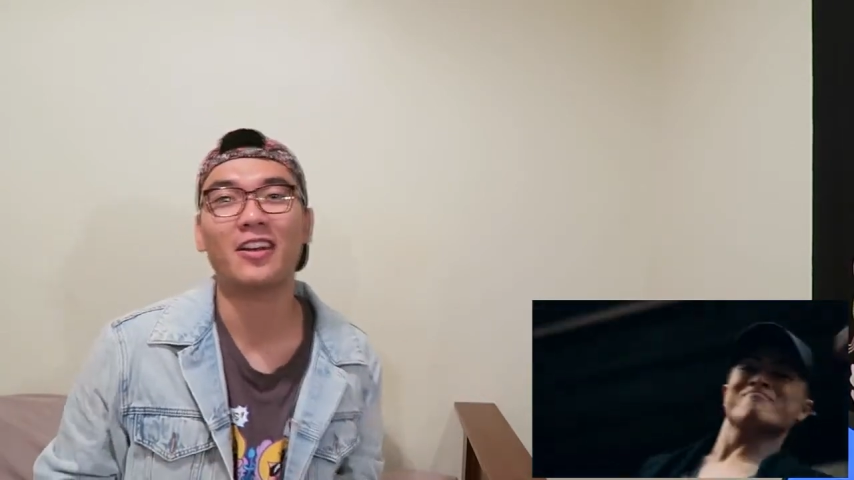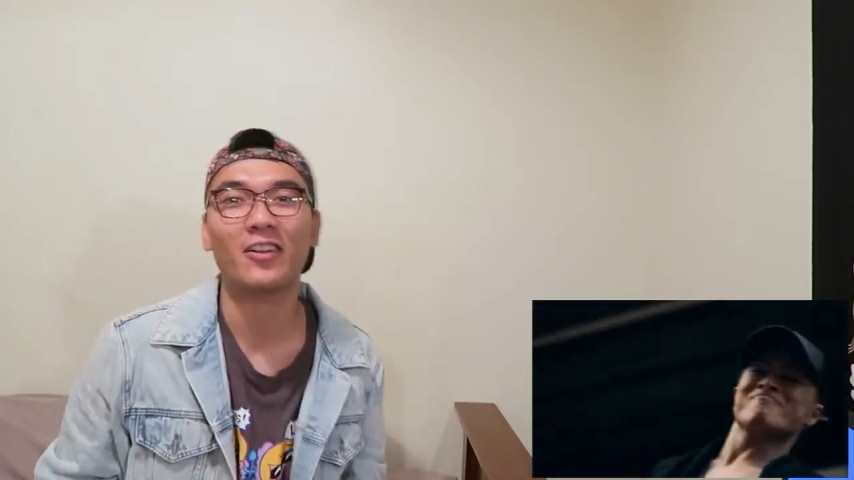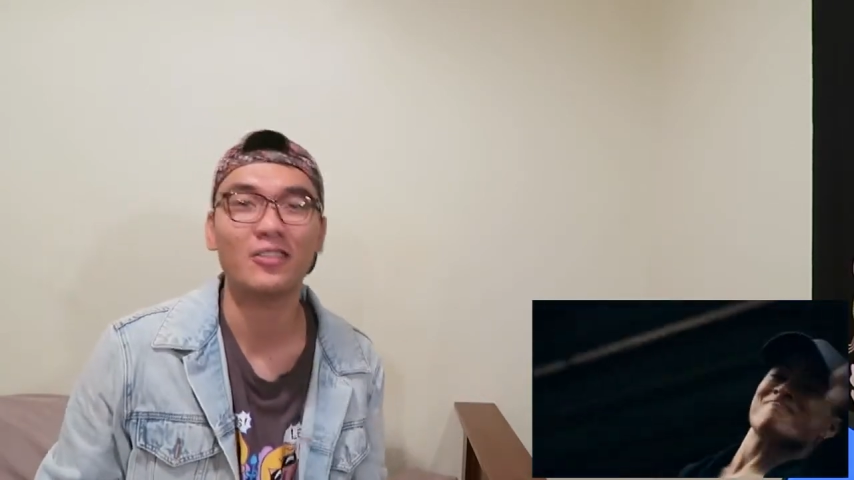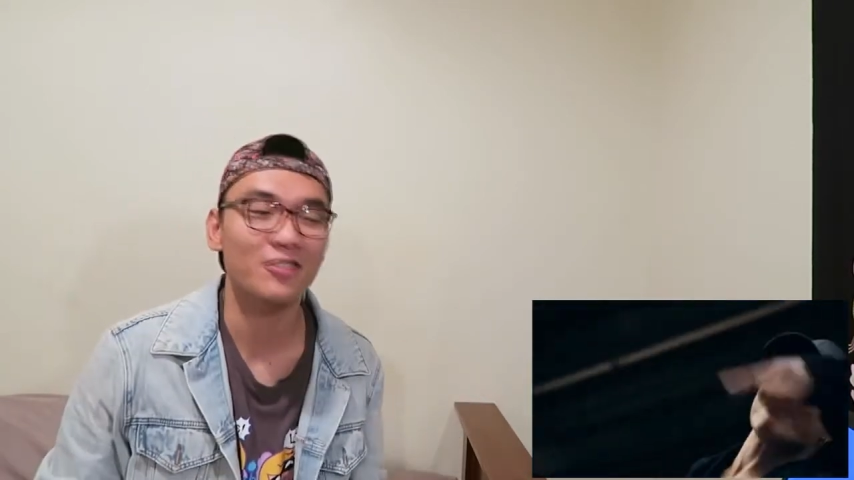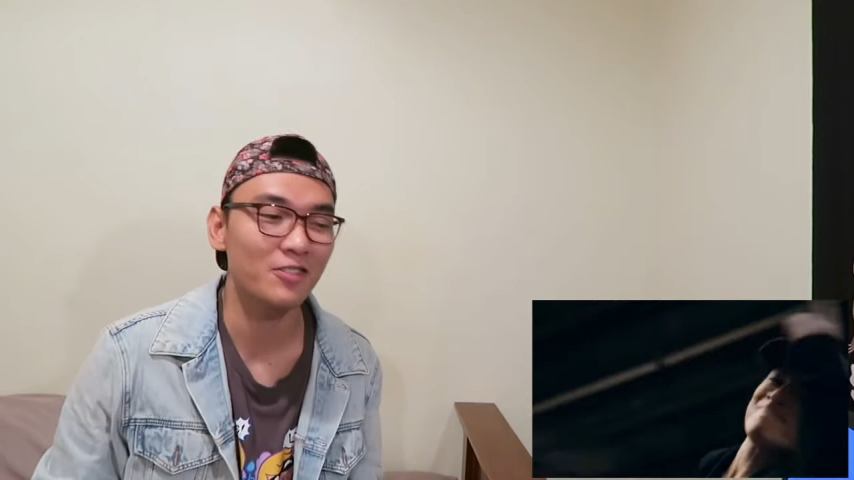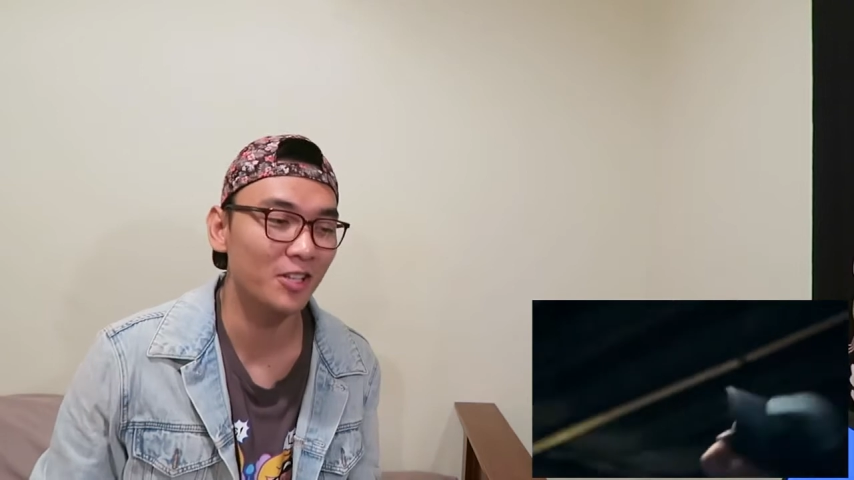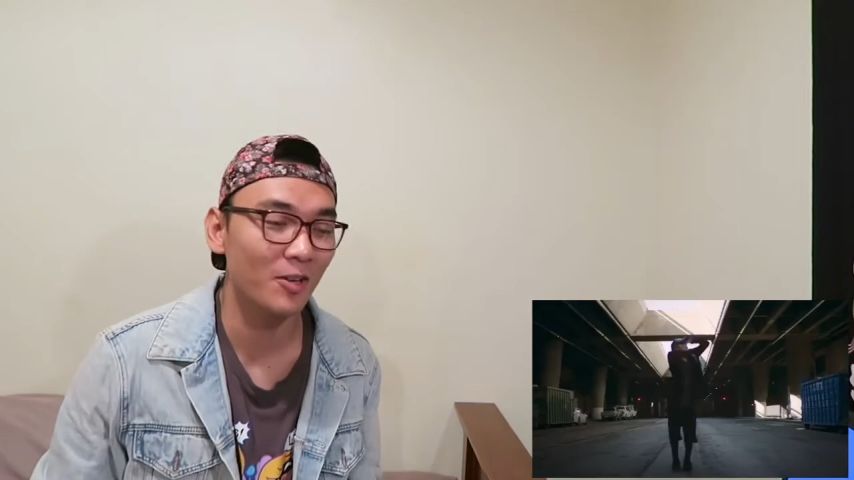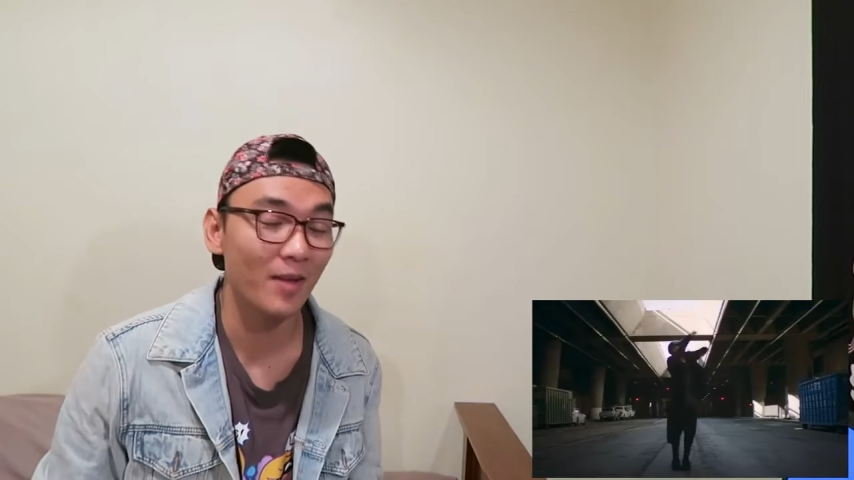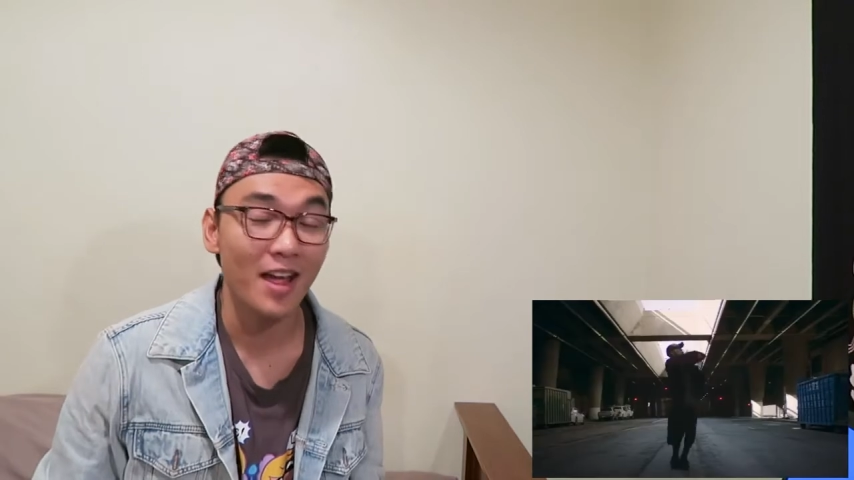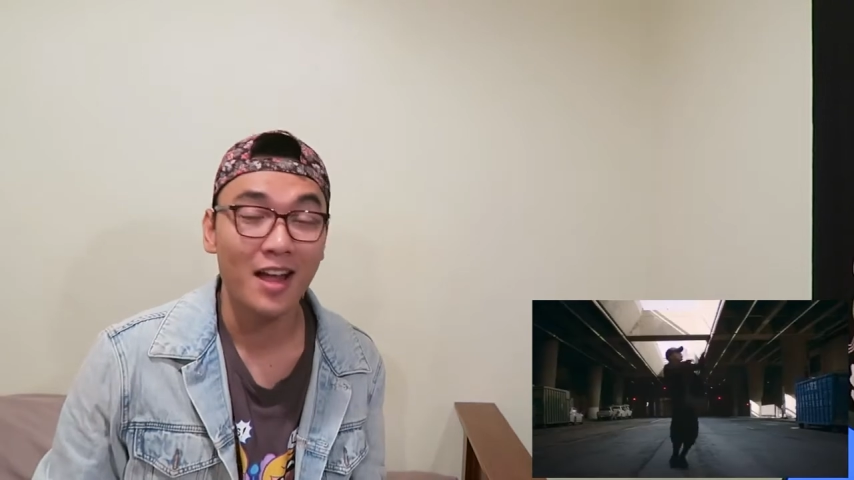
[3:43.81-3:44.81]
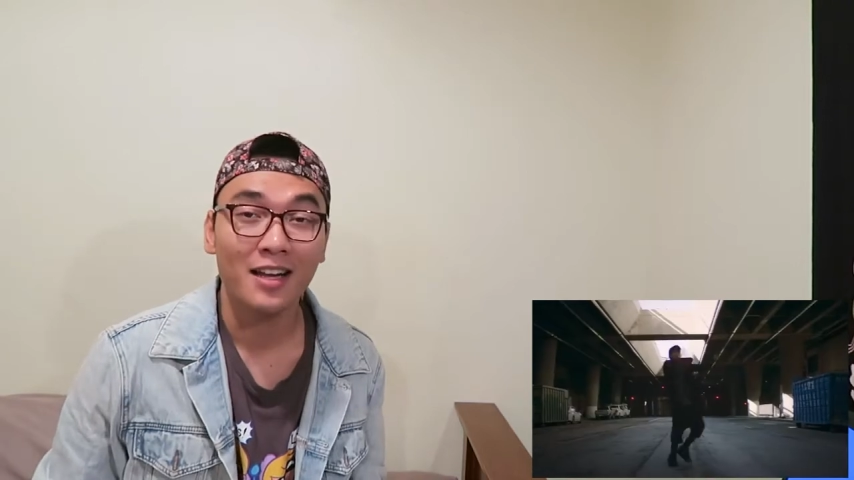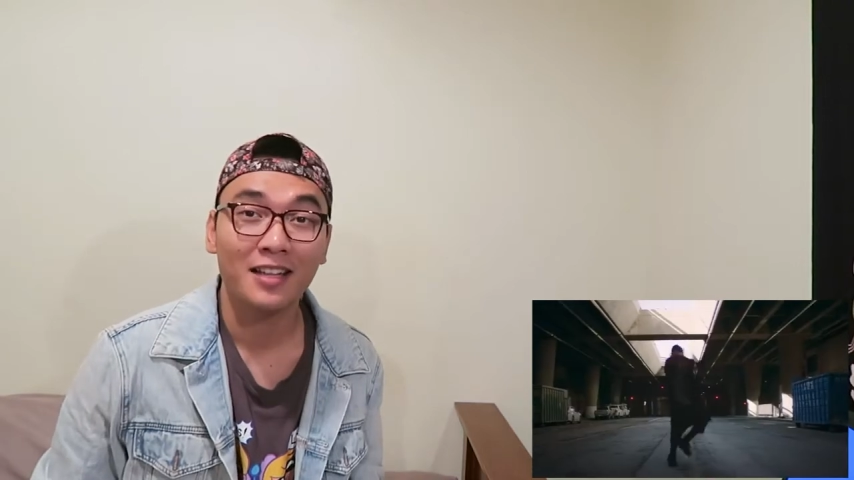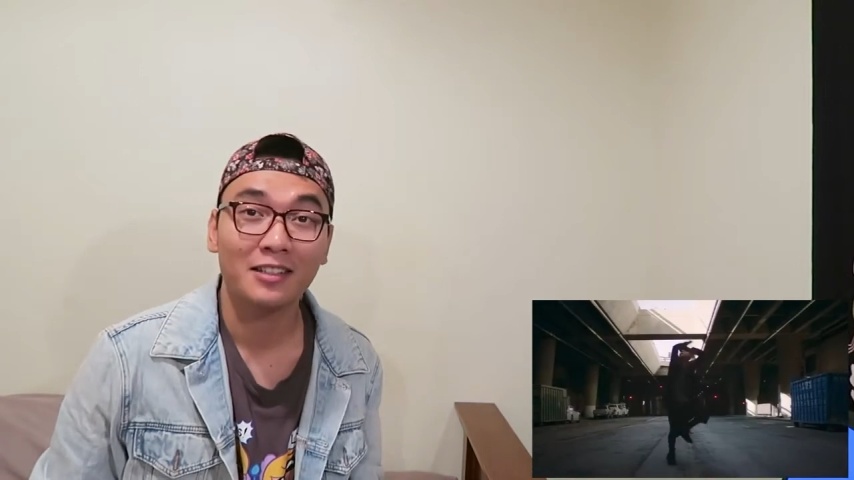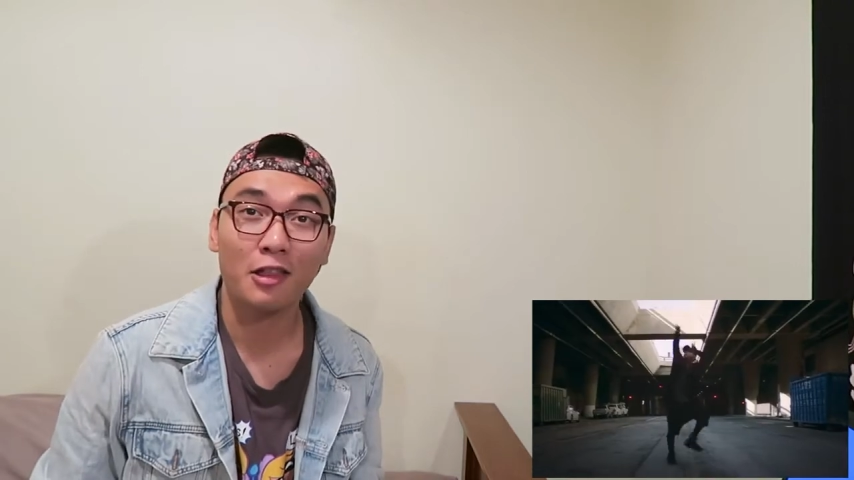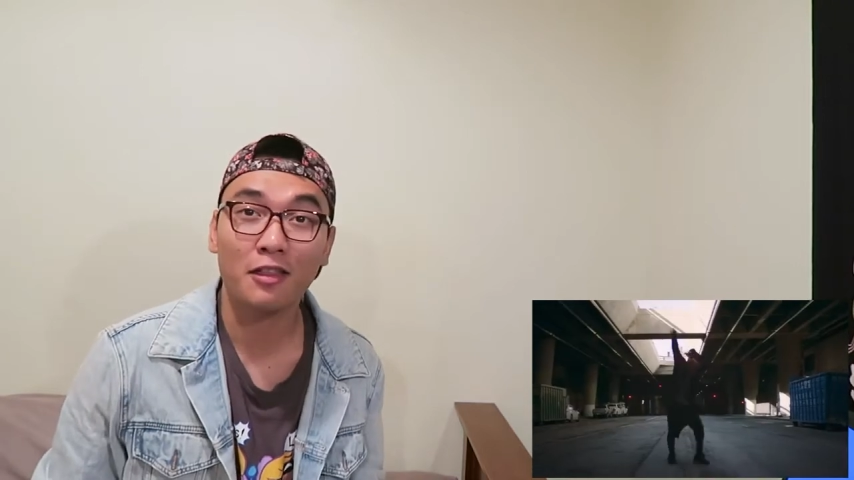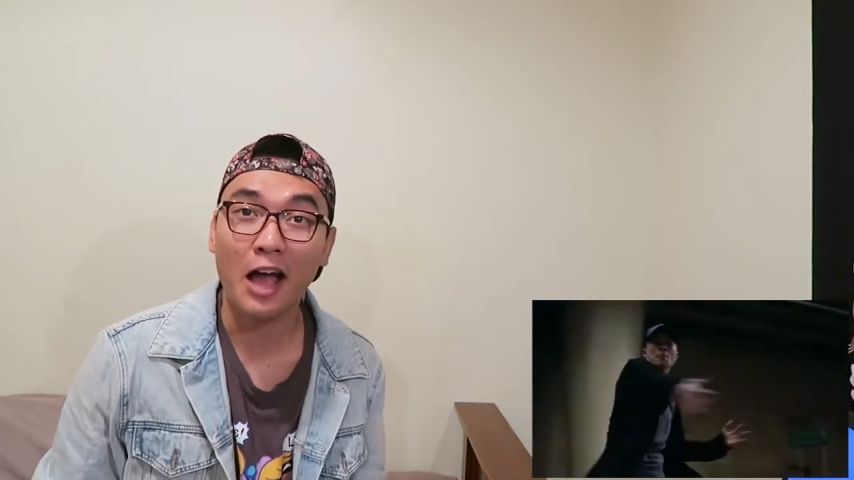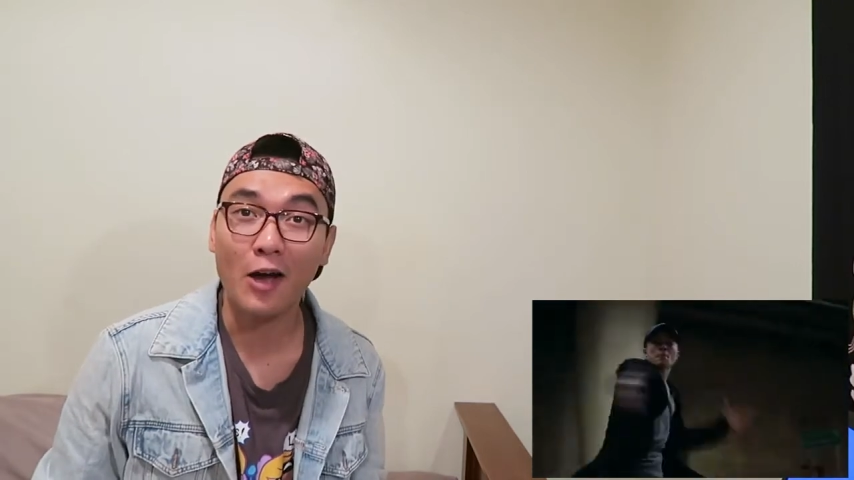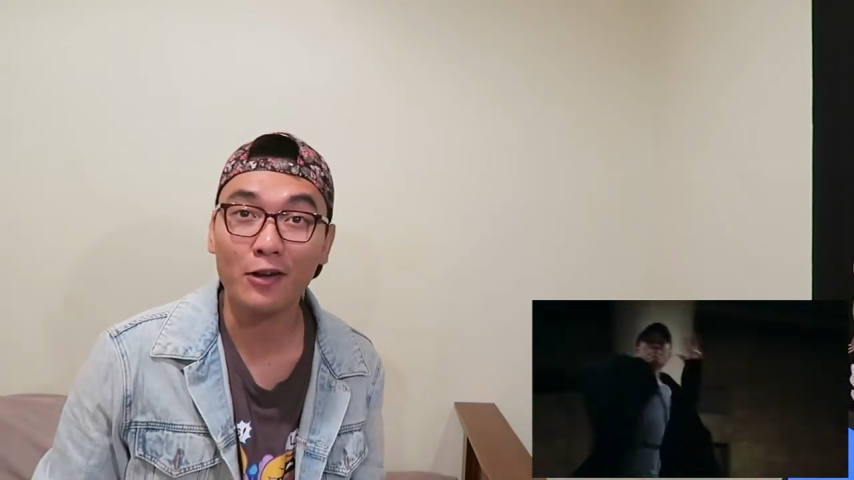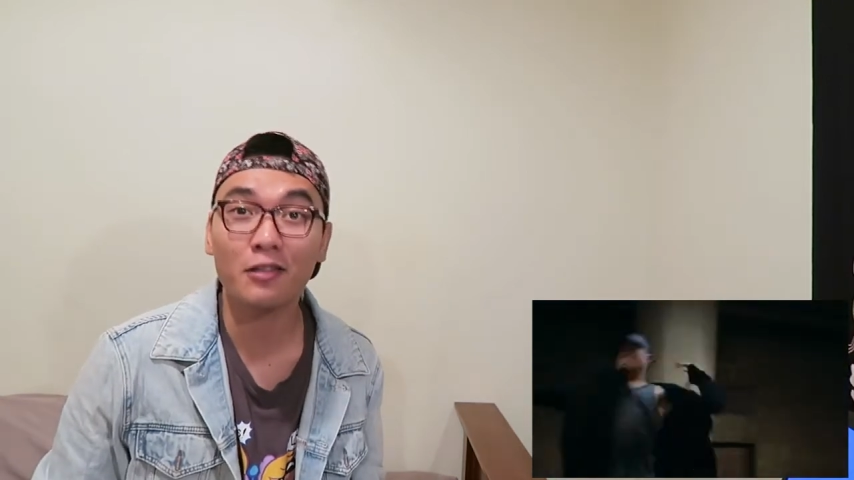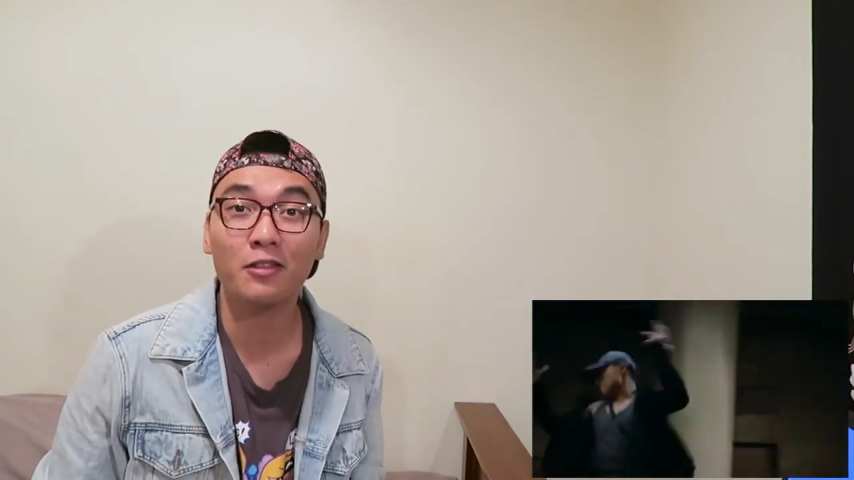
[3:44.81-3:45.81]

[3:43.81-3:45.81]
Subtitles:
on YouTube. The sound's